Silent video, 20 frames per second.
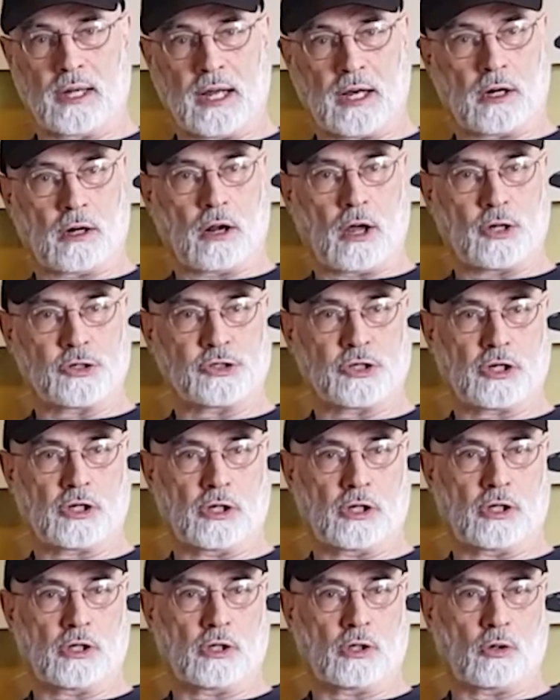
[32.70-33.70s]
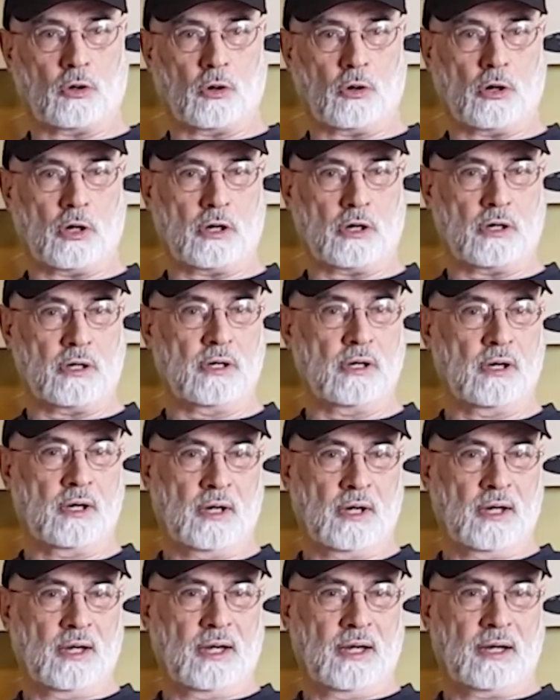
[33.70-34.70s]
ecological or
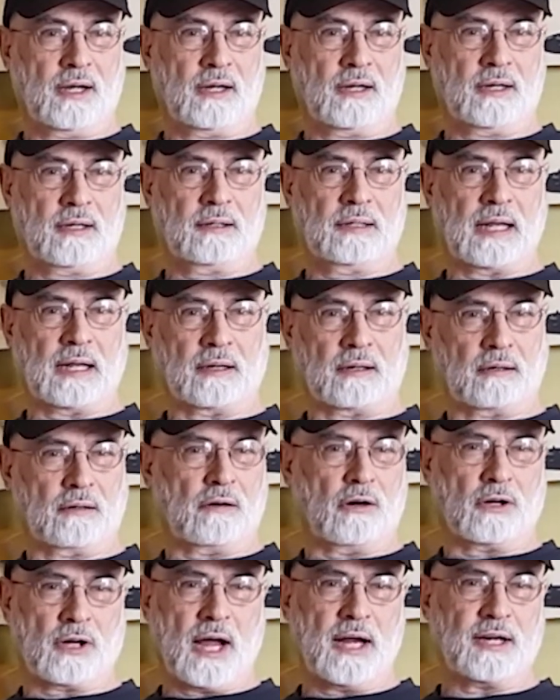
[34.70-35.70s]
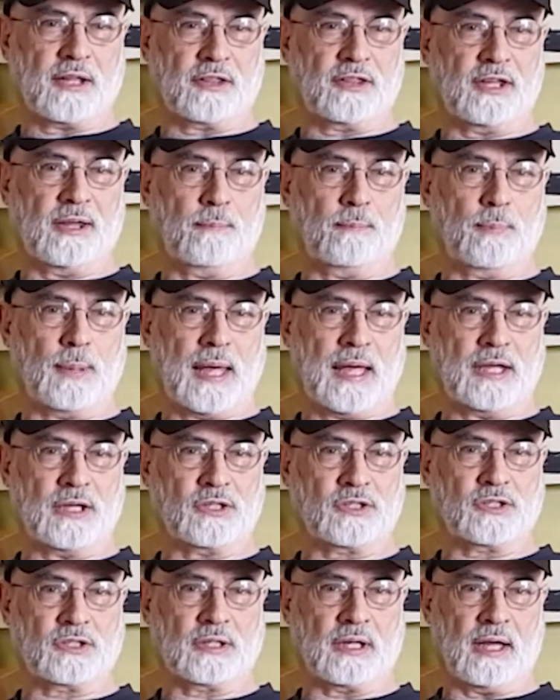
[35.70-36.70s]
they are kind of
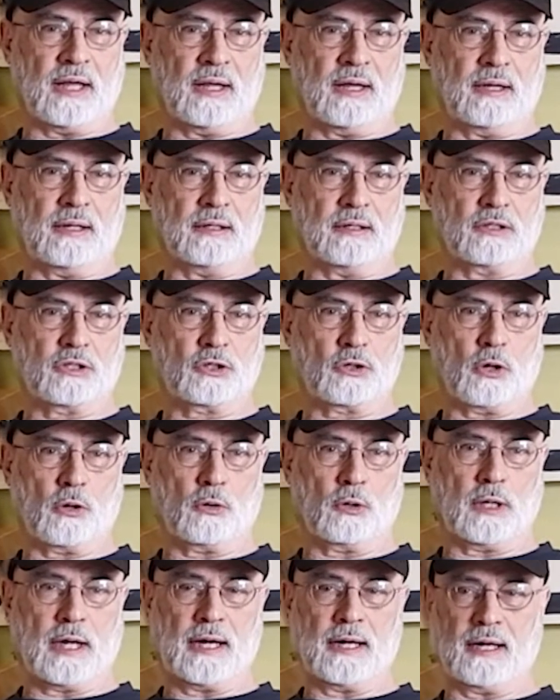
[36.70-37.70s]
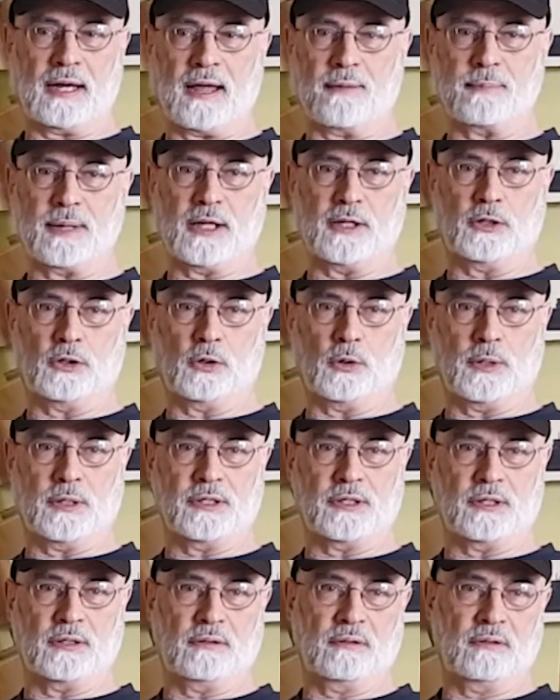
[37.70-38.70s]
theme-based, and so lately I've been
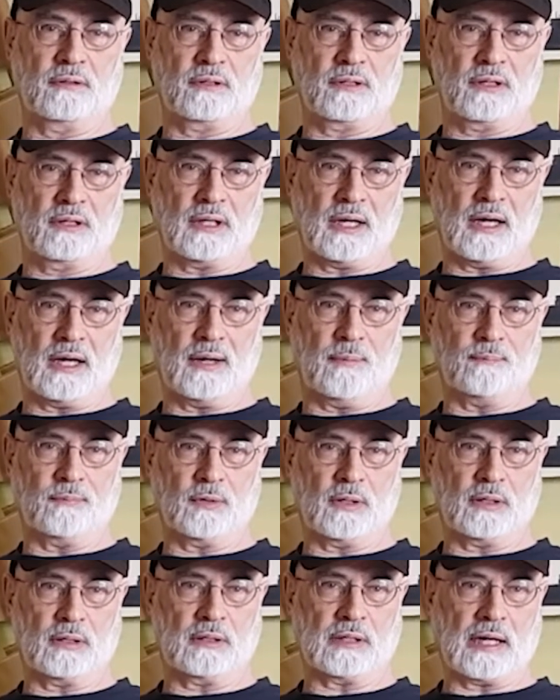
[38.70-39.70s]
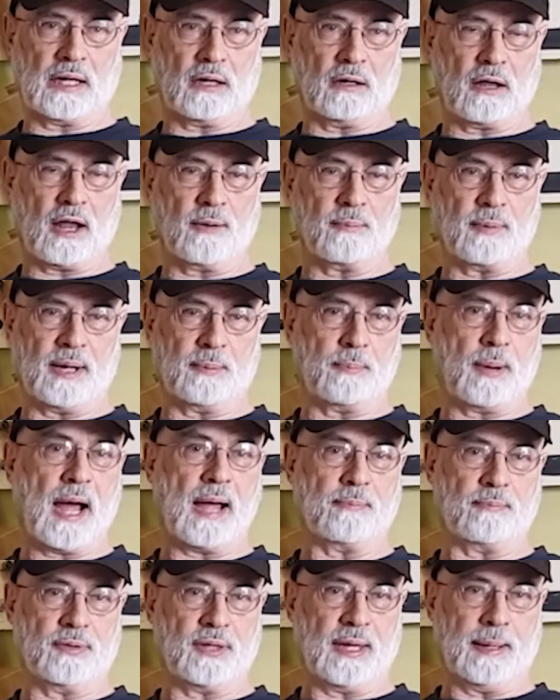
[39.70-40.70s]
doing like a lot of my
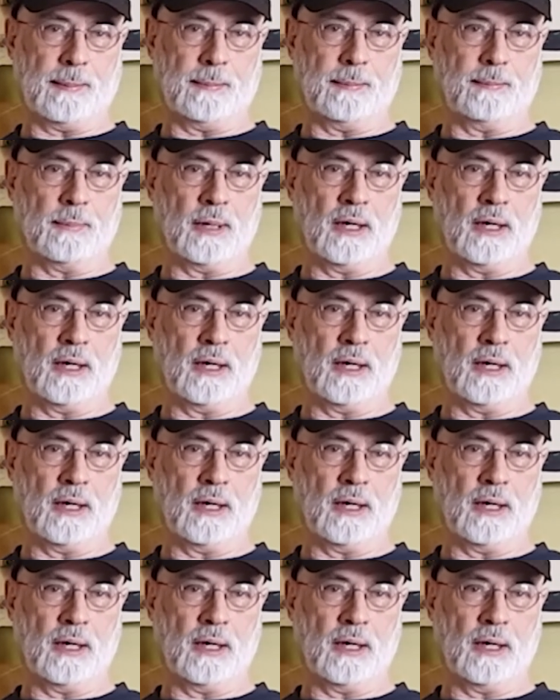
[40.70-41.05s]
pipe theme,